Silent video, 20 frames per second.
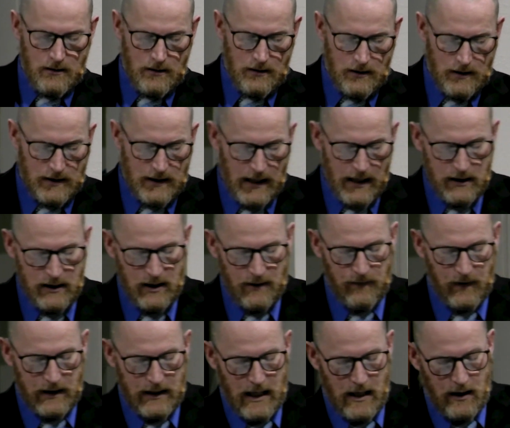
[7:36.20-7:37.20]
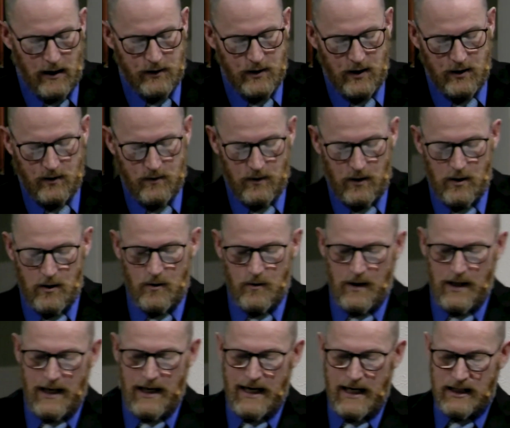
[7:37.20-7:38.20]
scientific knowledge has grown
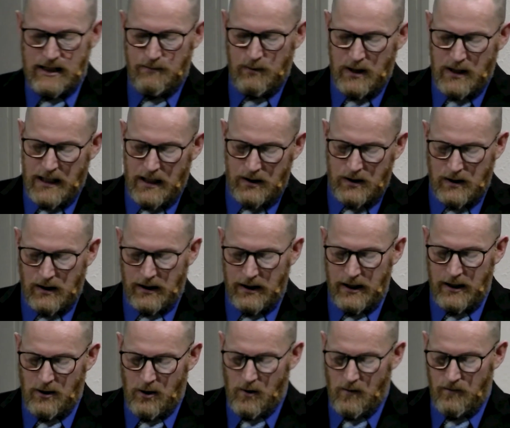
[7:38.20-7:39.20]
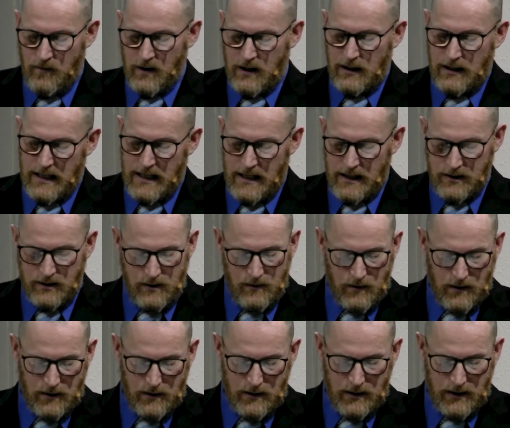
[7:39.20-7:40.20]
exponentially over the last
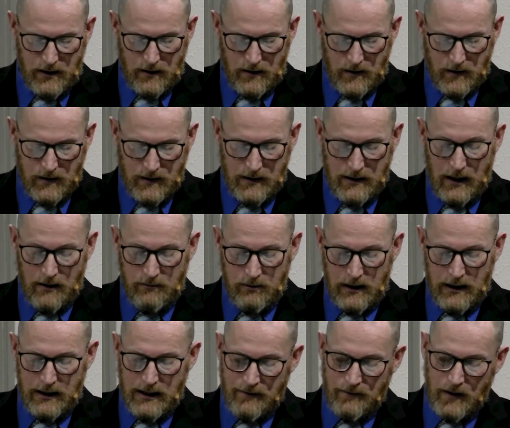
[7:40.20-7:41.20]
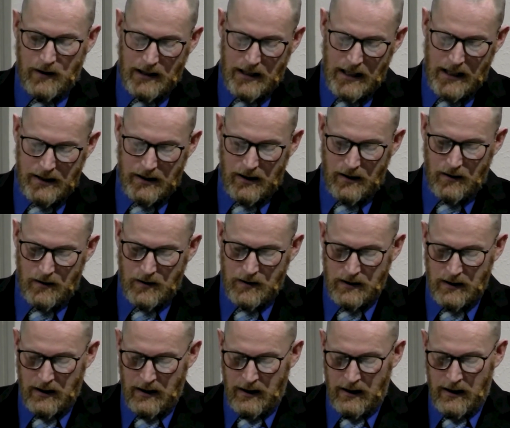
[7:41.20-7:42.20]
200 years, doubling every 9 years,
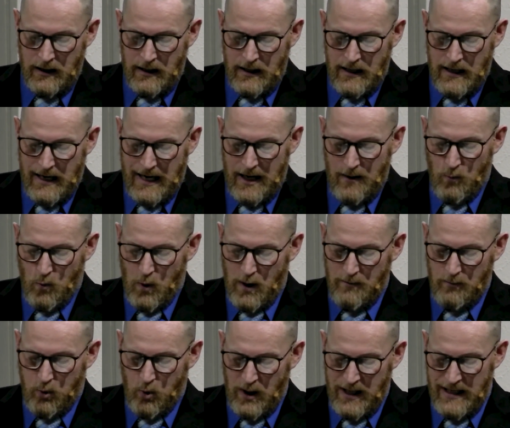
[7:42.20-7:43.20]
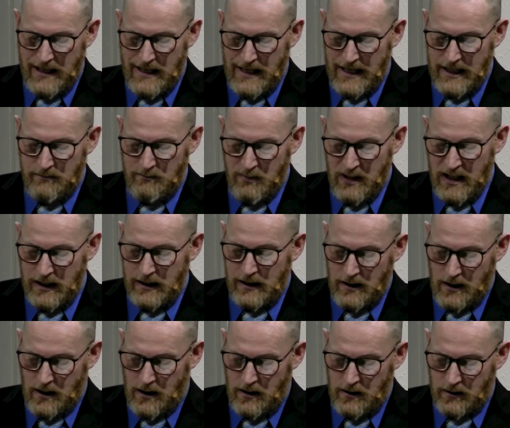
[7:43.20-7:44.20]
and 1.9 million
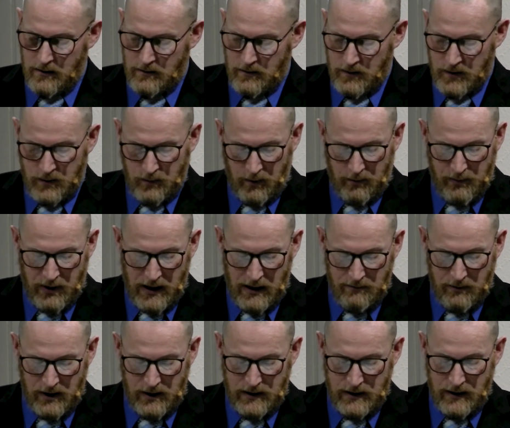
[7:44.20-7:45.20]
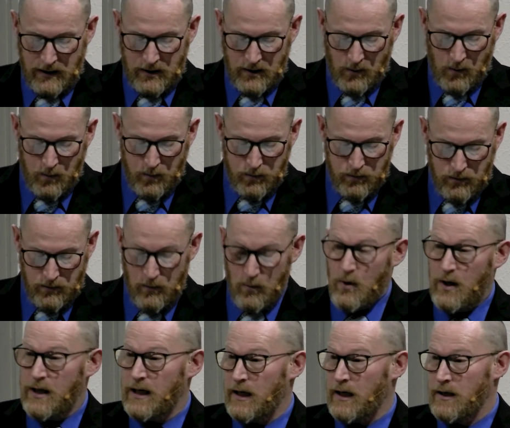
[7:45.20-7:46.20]
articles were published in
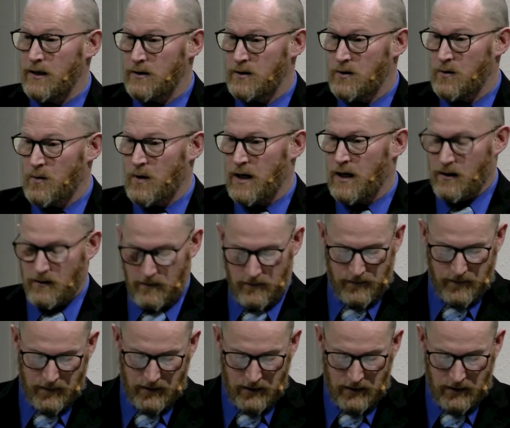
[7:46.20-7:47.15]
2012.